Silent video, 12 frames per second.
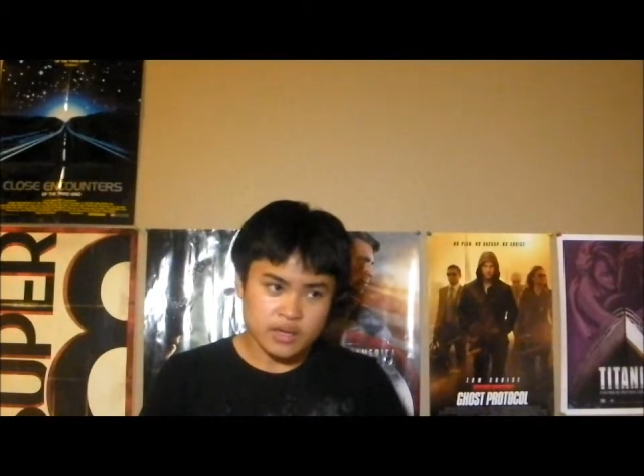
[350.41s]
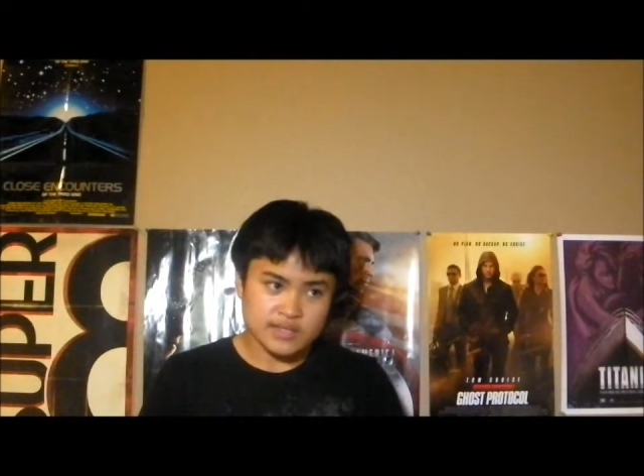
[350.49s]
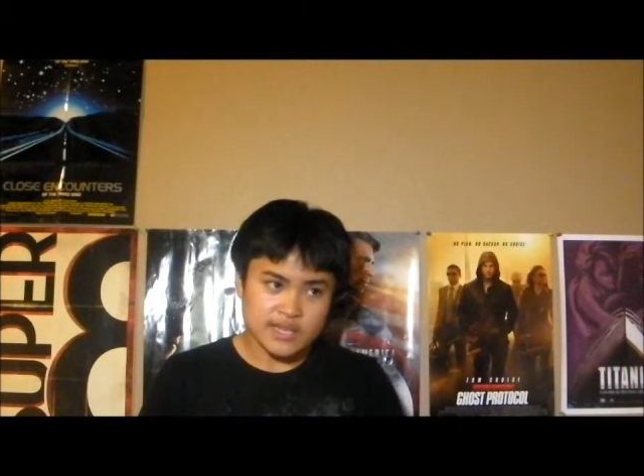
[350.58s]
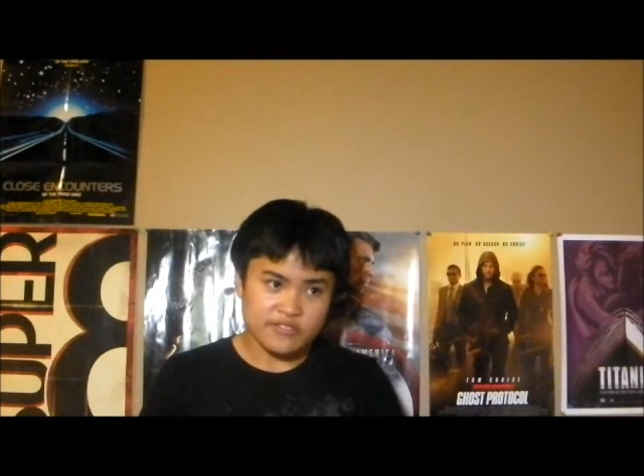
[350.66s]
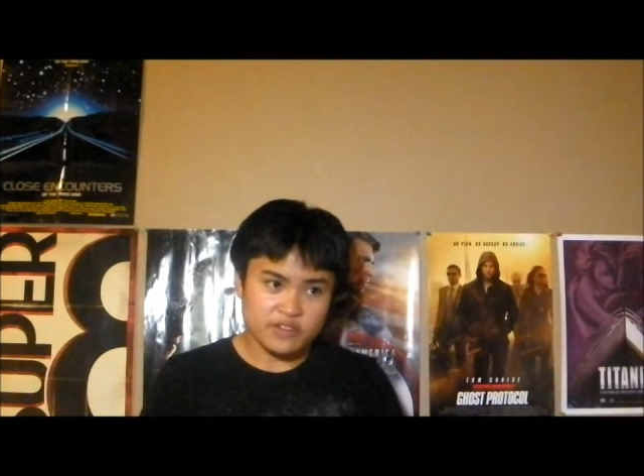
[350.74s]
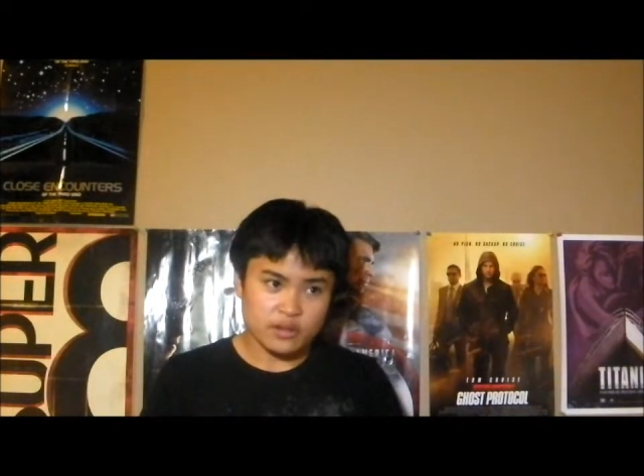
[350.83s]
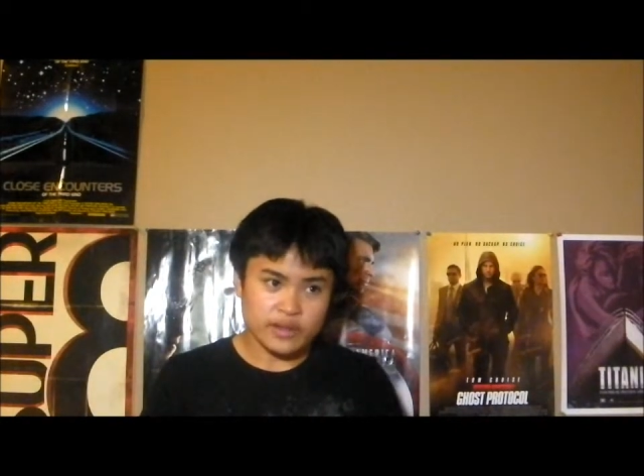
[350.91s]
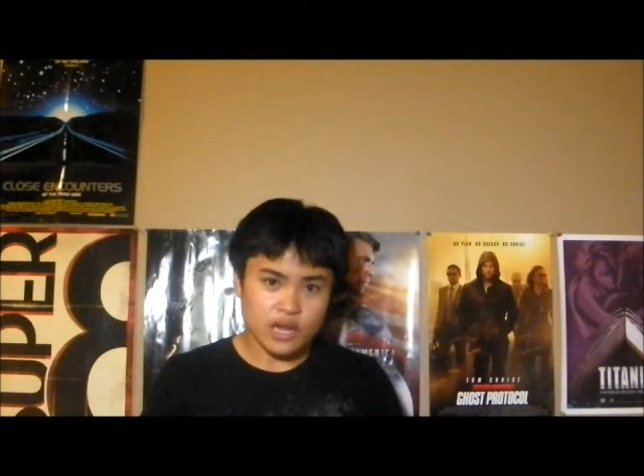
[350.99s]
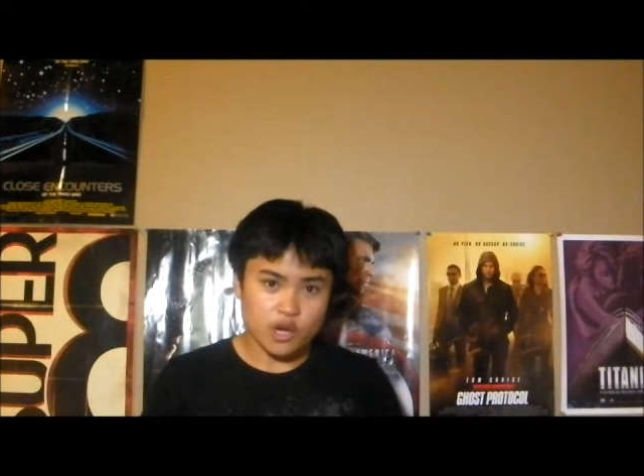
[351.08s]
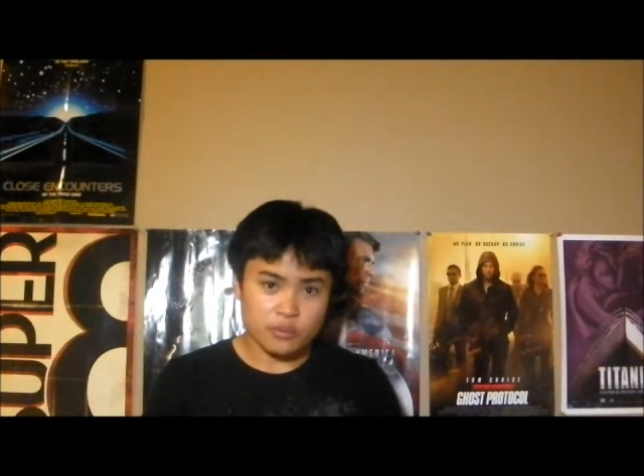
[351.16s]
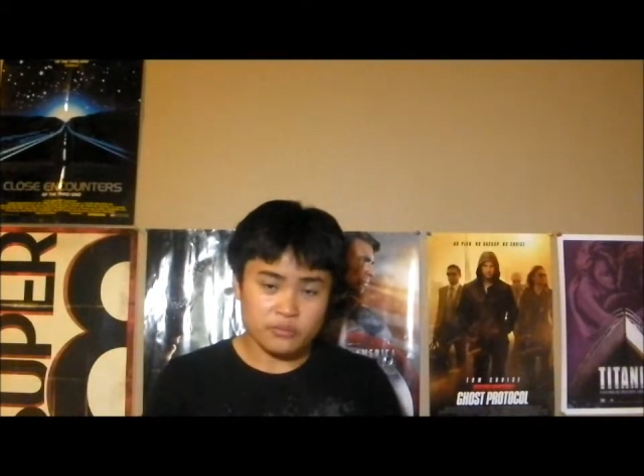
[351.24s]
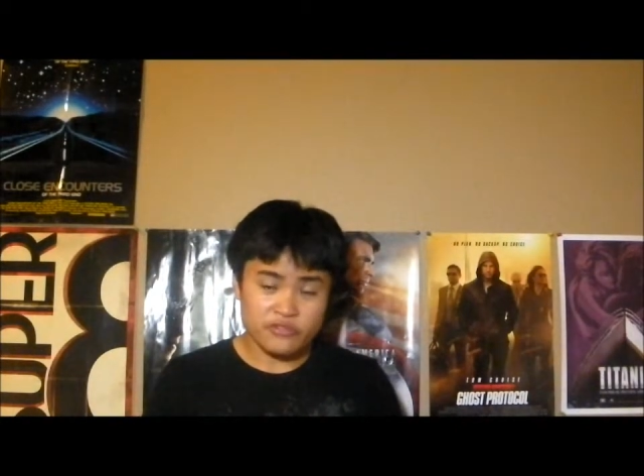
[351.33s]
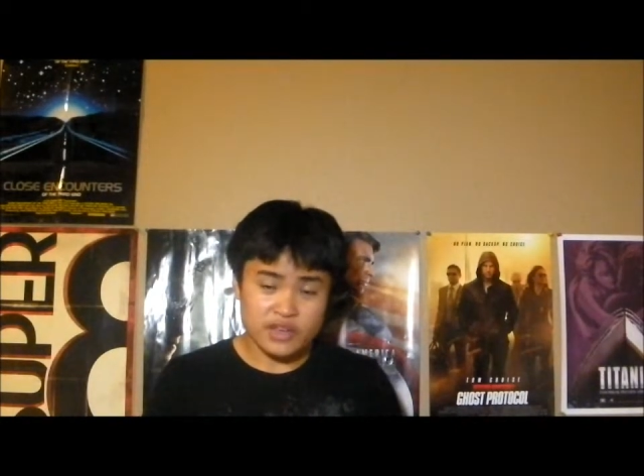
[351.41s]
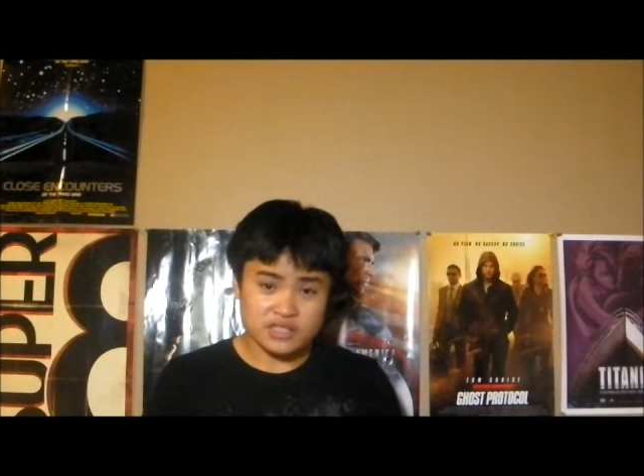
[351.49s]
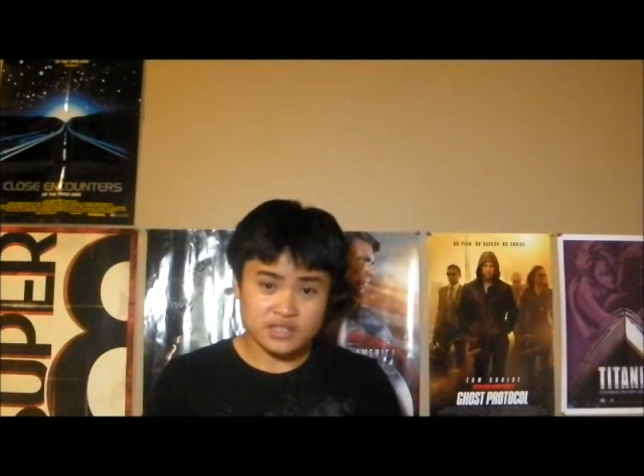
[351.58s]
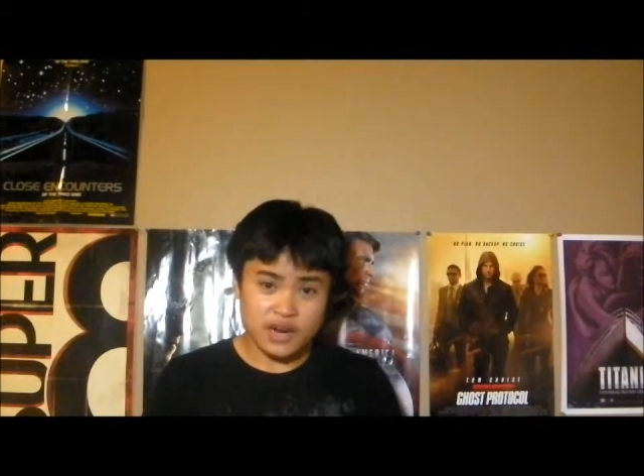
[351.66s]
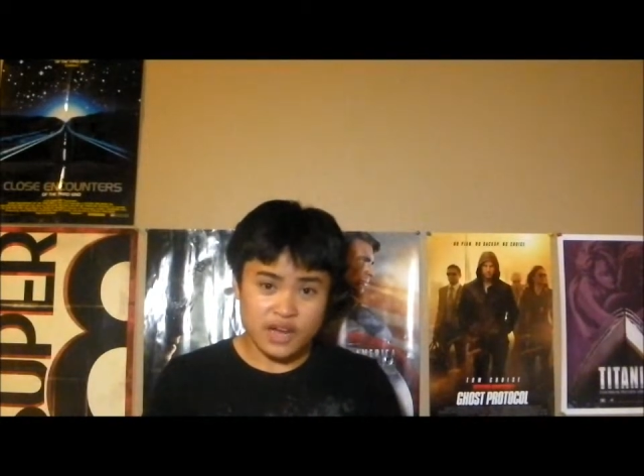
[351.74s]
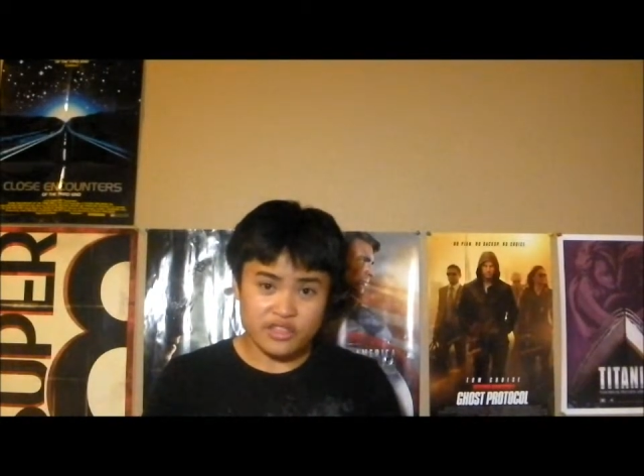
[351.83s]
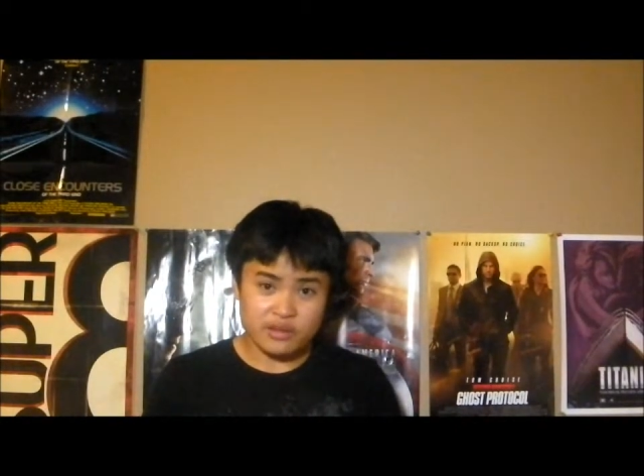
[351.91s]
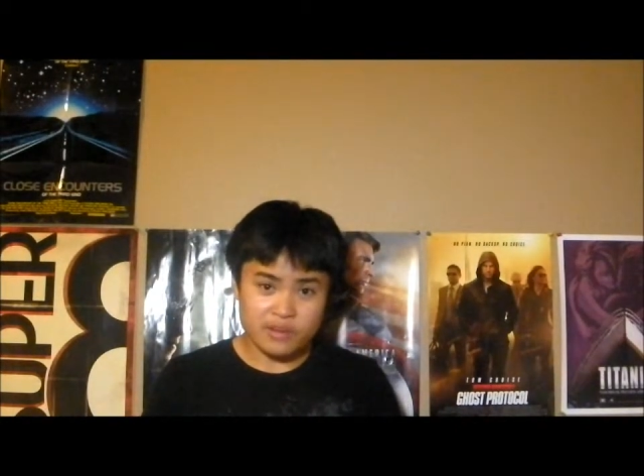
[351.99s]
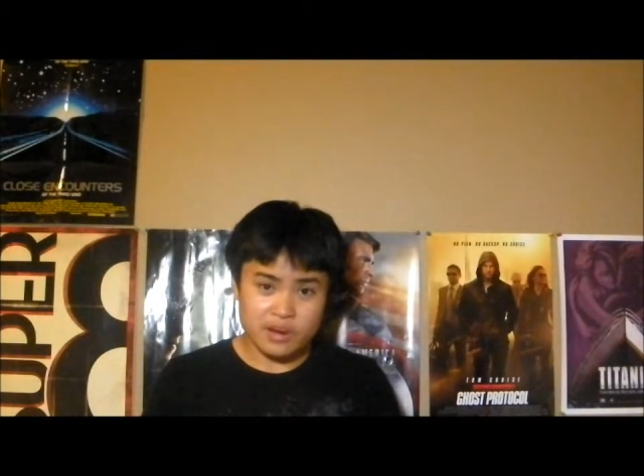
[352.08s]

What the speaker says: definitely help fix Gotham